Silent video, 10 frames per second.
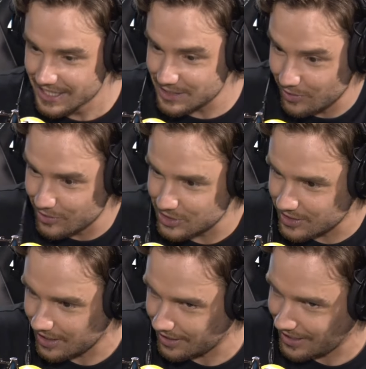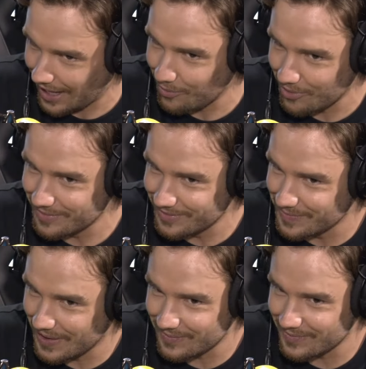So we're all stood there like cowering,
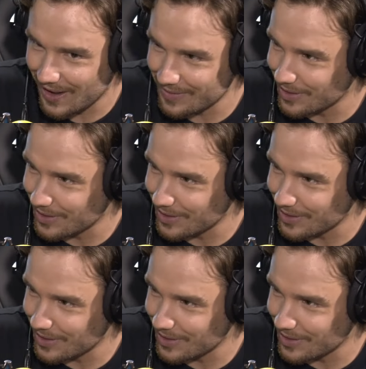like